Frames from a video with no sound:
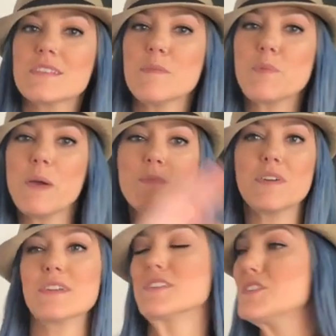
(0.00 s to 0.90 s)
skin prep. You
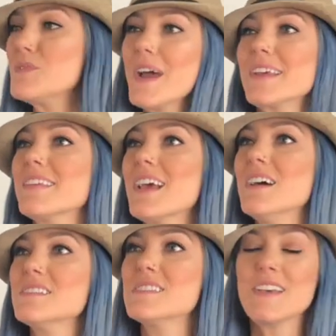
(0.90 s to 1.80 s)
don't need to do anything
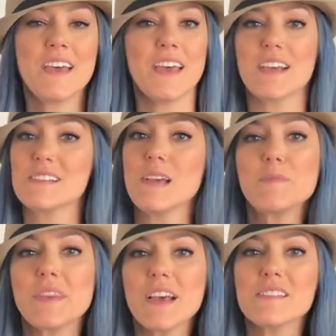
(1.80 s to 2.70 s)
else
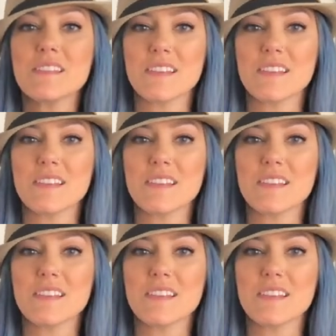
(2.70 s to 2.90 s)
except this.